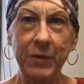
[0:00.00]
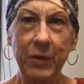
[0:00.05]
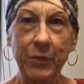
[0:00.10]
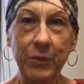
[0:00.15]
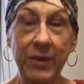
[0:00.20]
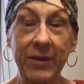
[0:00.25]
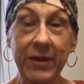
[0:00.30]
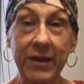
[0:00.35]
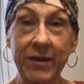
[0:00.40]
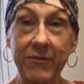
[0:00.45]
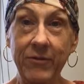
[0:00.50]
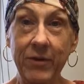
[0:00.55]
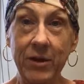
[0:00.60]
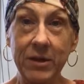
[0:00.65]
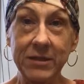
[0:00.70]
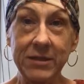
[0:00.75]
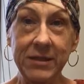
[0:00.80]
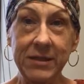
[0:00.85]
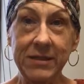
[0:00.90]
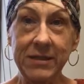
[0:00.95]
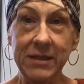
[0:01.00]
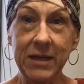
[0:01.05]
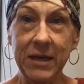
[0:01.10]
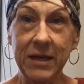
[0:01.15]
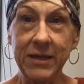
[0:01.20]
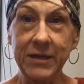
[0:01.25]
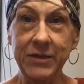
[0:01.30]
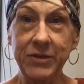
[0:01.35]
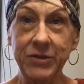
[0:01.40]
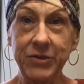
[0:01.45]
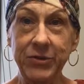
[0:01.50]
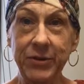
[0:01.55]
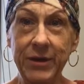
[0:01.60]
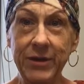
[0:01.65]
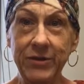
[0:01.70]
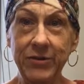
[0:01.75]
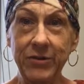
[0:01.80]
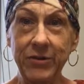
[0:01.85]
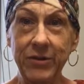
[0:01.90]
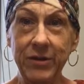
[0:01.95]
when they have contests I do
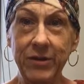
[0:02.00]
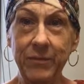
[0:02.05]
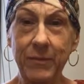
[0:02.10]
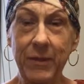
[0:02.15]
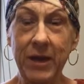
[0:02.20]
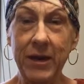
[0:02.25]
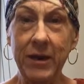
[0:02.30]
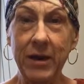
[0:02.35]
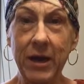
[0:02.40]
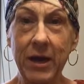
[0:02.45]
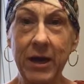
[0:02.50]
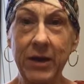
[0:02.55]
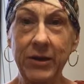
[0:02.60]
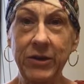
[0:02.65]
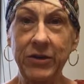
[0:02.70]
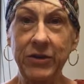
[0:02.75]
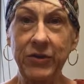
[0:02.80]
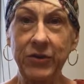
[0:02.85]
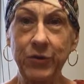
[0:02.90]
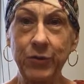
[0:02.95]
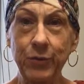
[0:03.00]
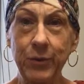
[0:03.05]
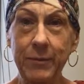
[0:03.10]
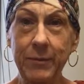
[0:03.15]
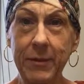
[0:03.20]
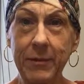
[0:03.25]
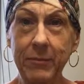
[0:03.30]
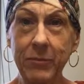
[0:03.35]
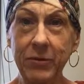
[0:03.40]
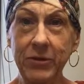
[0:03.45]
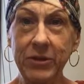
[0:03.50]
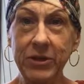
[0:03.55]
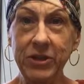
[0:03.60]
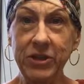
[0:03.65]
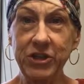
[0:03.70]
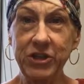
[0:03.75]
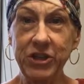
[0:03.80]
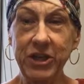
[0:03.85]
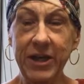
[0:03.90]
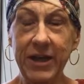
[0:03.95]
enter them, and I do remember that
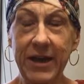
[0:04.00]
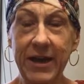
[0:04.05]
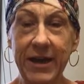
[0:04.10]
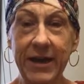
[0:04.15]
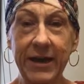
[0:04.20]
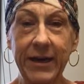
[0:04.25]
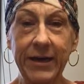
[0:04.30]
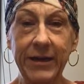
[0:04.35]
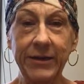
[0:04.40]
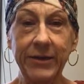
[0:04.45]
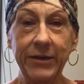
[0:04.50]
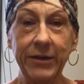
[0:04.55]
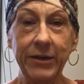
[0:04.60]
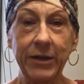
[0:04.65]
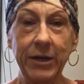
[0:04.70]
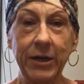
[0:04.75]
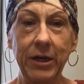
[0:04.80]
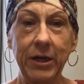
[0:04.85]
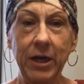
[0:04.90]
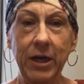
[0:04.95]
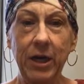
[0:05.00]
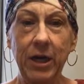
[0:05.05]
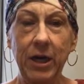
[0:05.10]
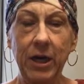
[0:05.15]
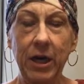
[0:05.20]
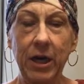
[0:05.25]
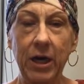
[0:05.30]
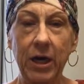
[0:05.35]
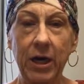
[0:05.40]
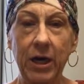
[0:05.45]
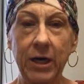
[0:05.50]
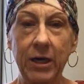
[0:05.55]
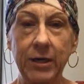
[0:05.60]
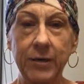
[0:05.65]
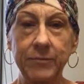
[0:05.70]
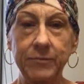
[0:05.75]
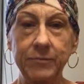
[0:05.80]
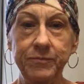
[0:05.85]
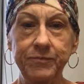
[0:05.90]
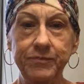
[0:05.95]
she had
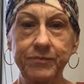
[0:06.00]
a